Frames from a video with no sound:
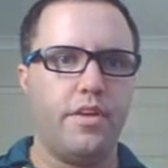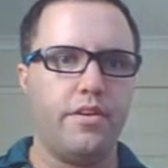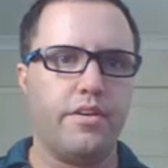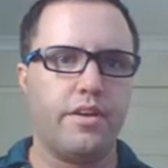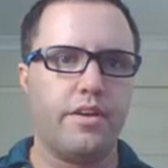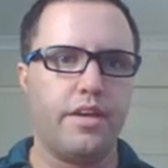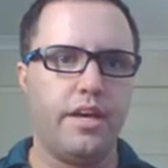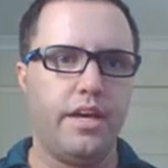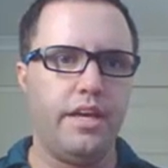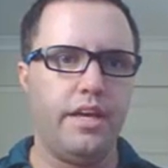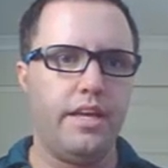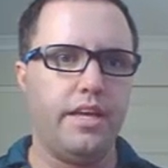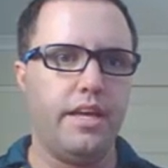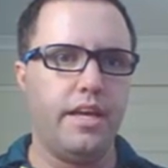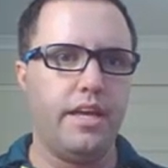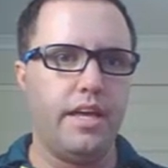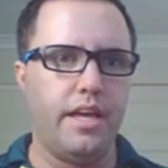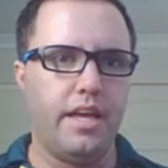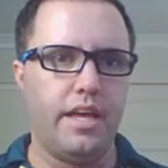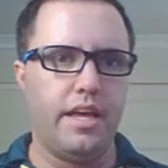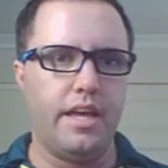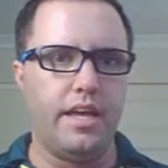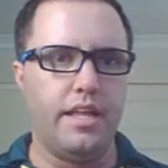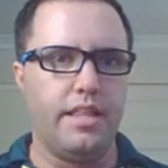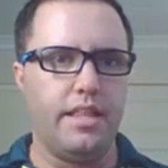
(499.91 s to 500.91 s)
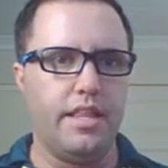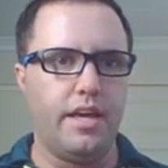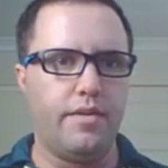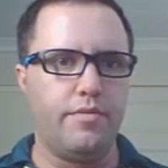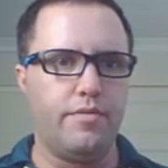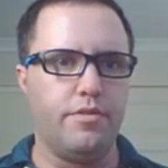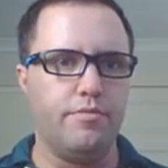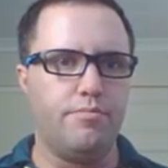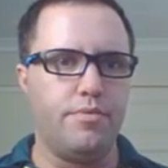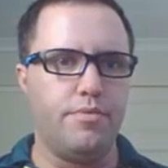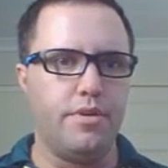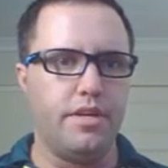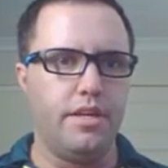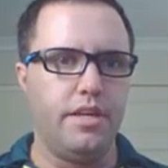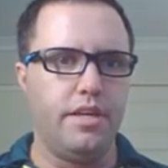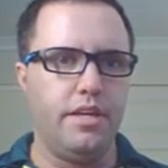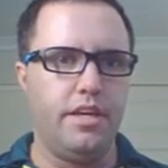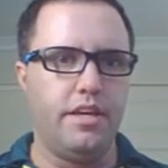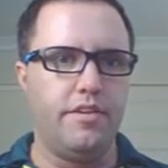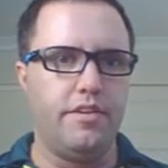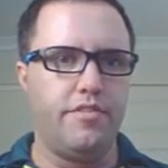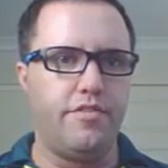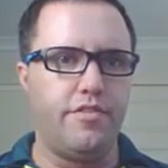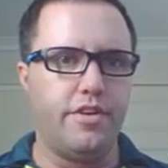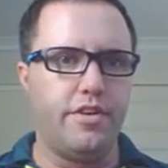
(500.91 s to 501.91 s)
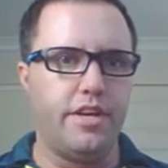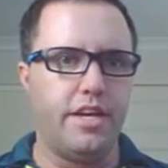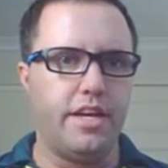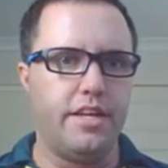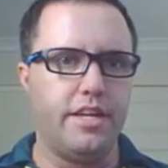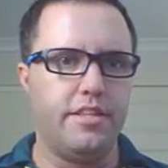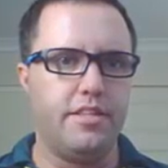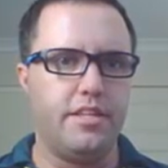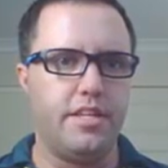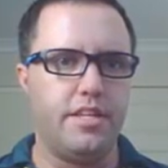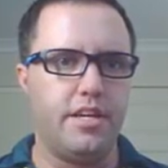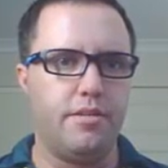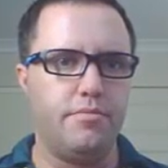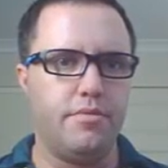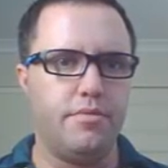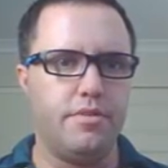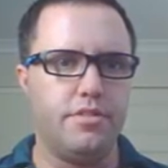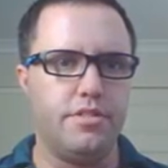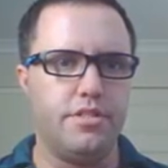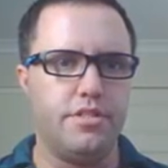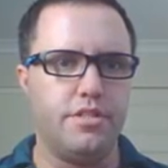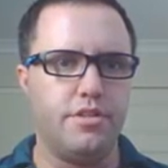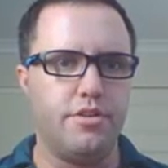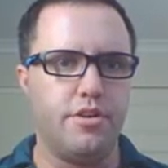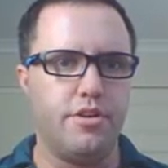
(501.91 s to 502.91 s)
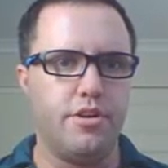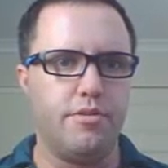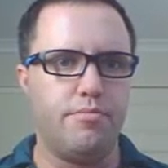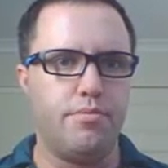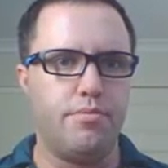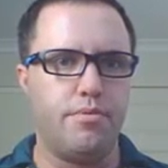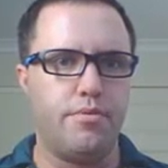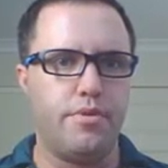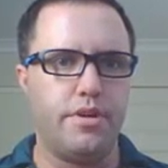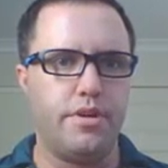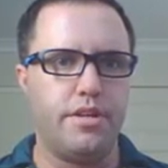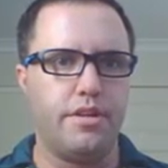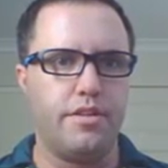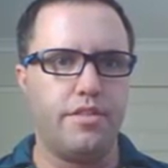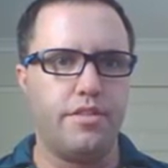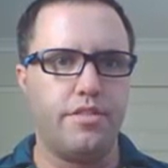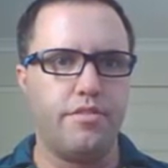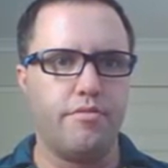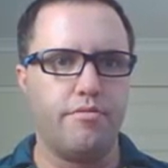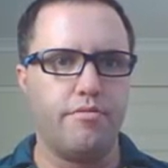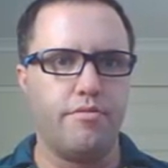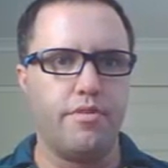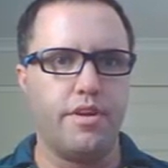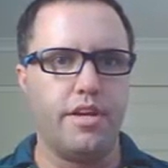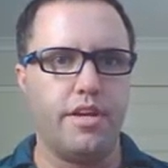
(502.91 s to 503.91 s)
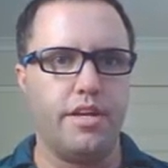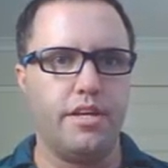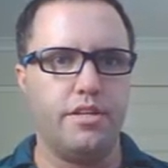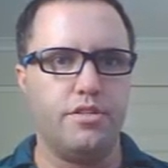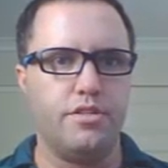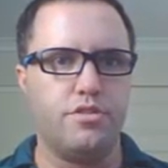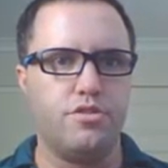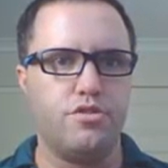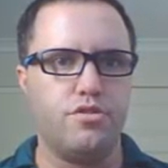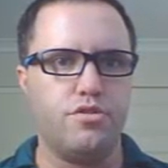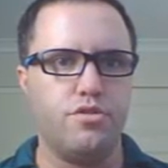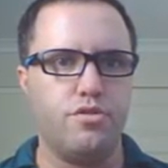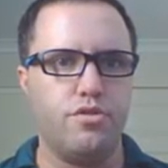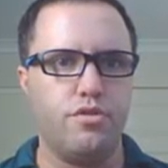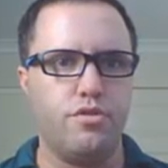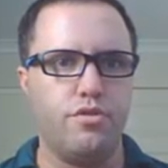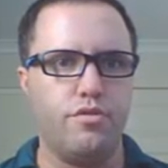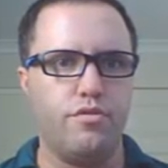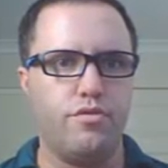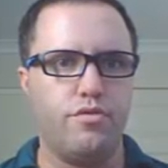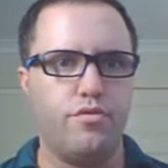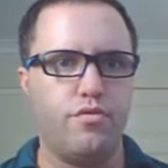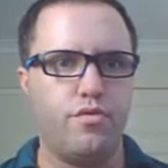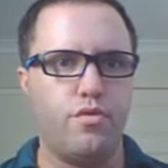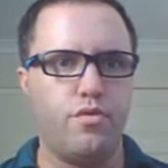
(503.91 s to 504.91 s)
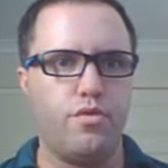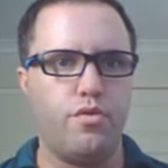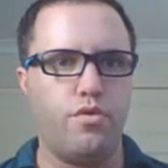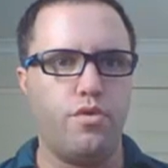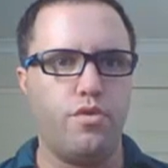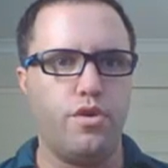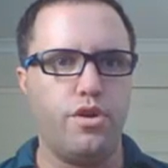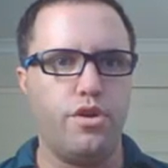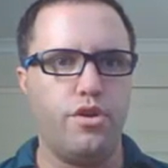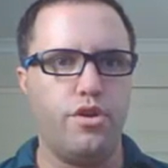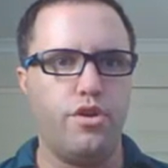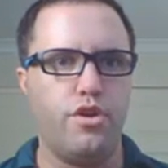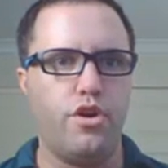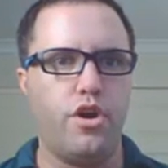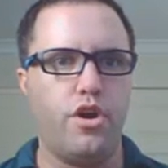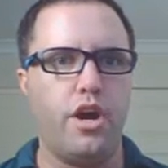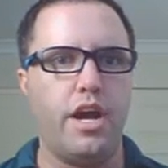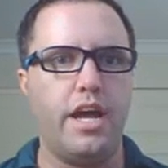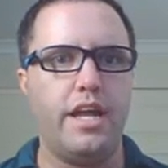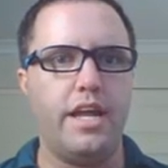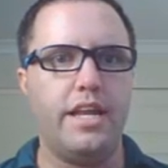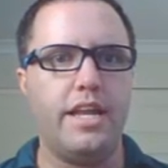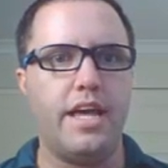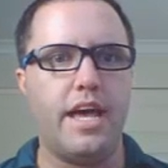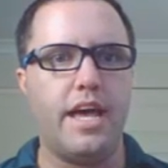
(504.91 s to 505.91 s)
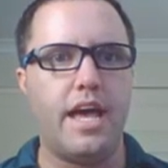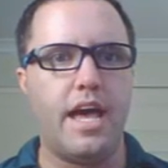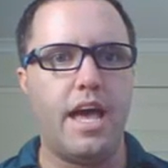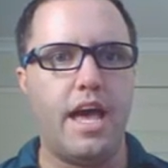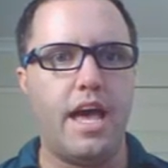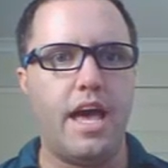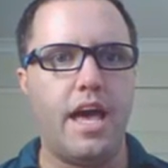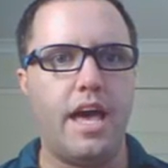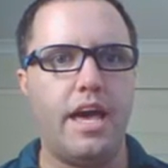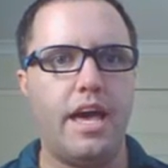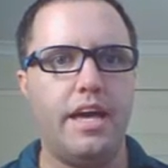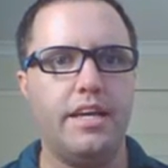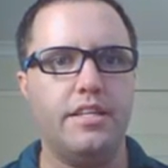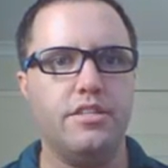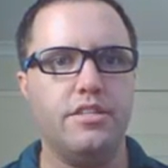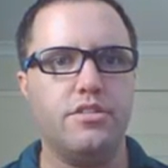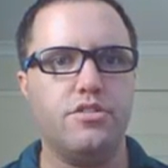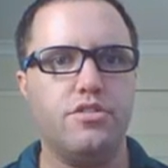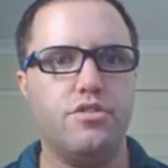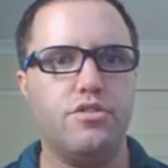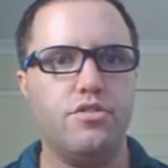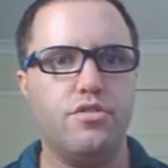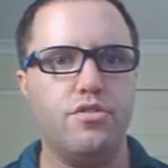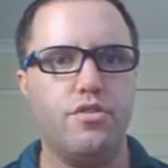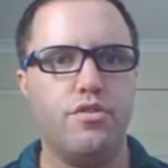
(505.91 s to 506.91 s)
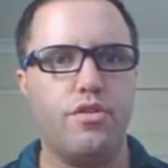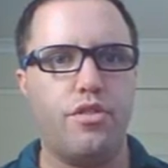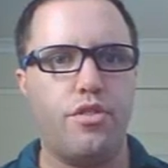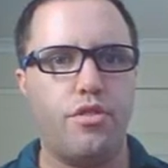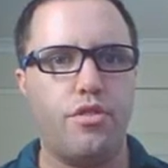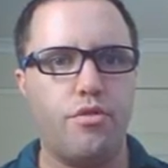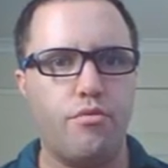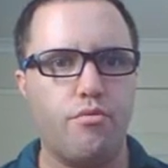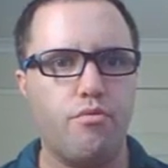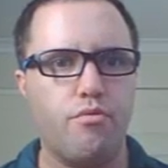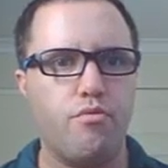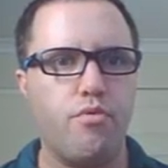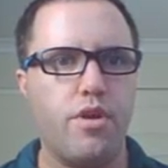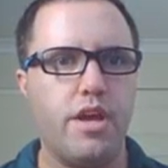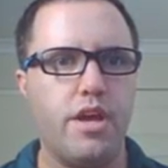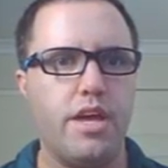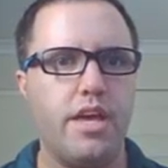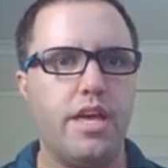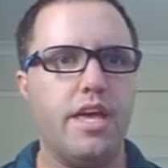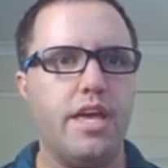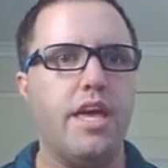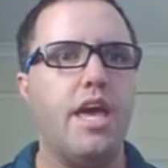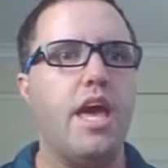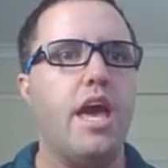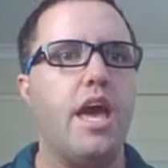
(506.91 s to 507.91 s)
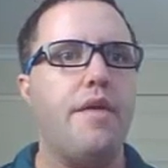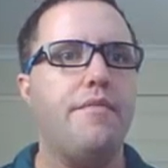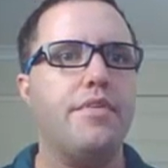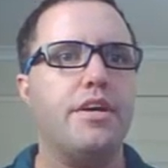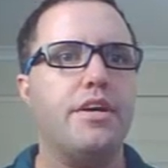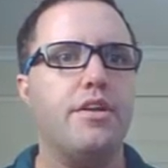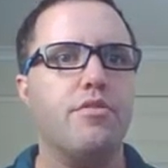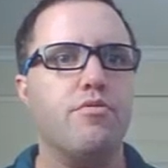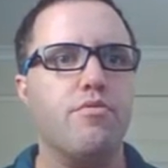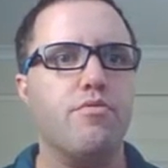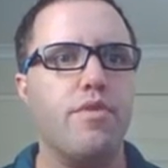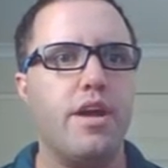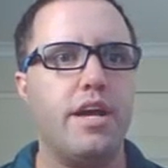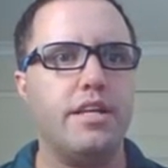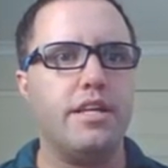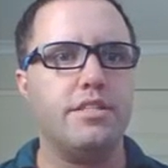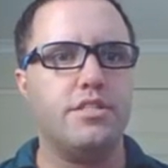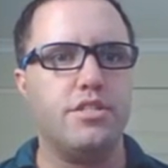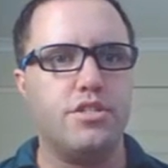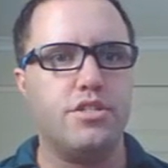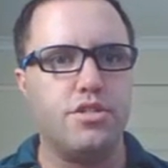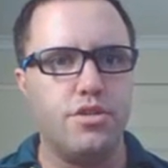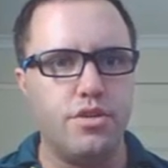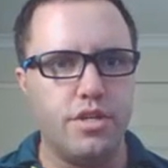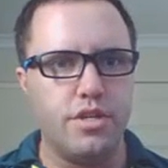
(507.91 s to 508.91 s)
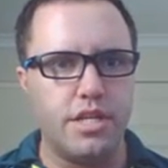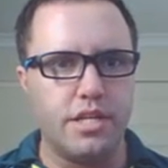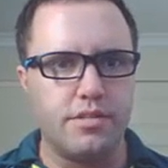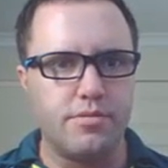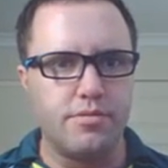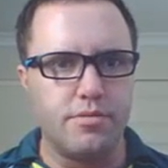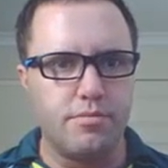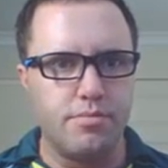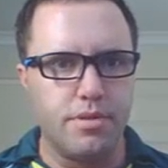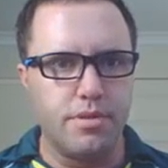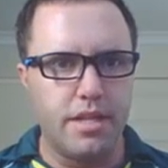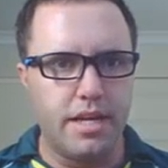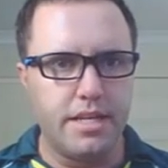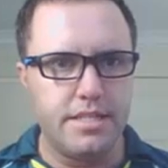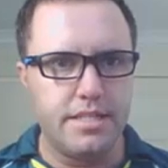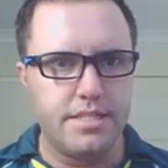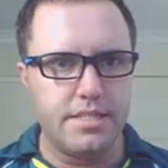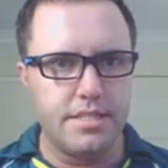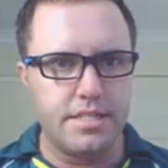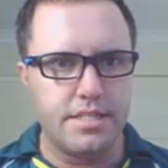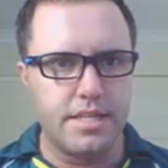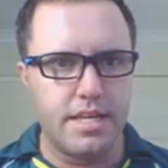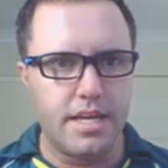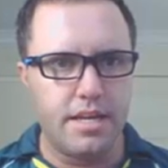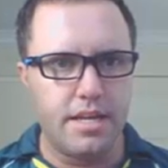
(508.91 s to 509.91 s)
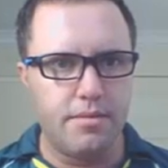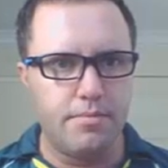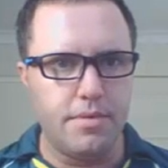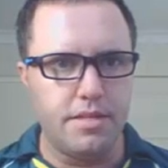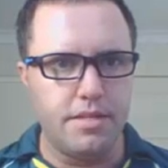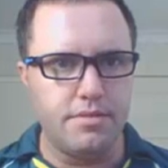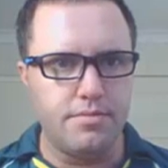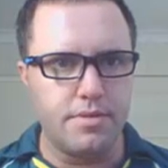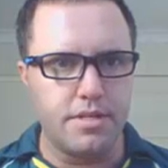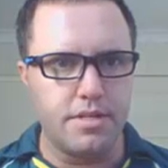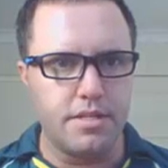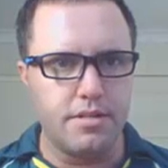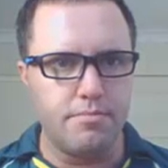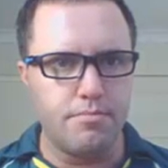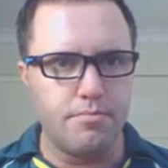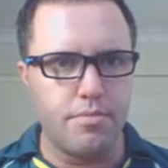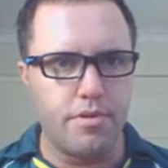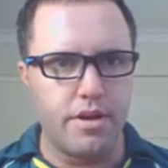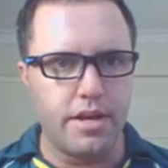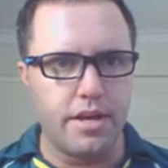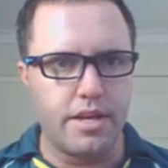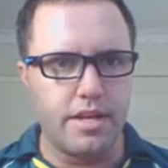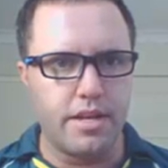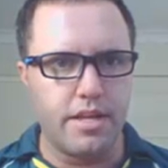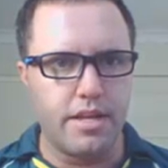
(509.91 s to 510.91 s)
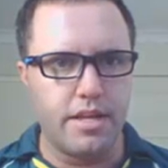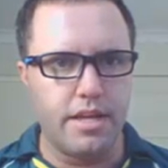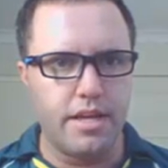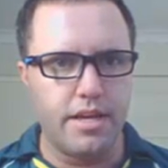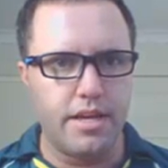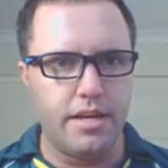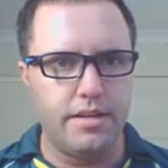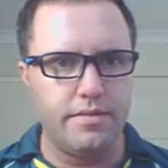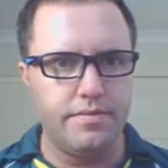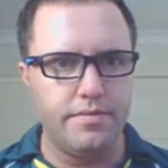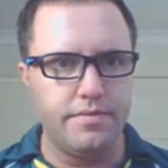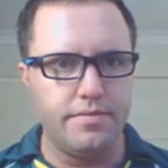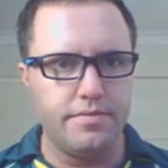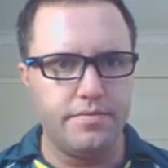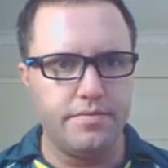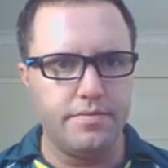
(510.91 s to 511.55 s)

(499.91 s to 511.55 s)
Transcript: Okay, and that would be if we had the number 0 0.324983. We're going to round to two decimal places again, it means we're going to break it here.